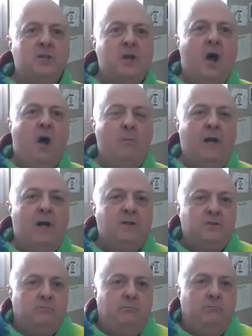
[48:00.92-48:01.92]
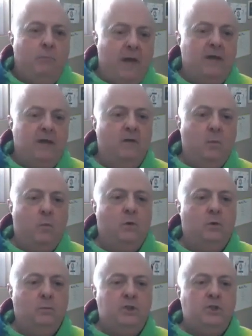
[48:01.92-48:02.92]
how much, Michael, the
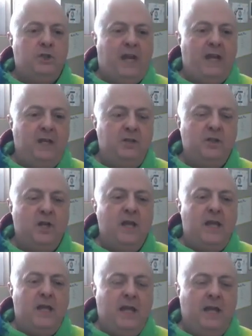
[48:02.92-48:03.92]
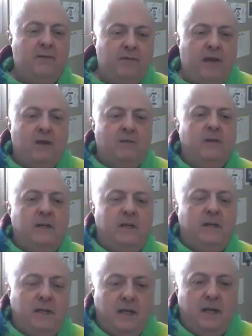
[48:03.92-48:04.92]
world would change if every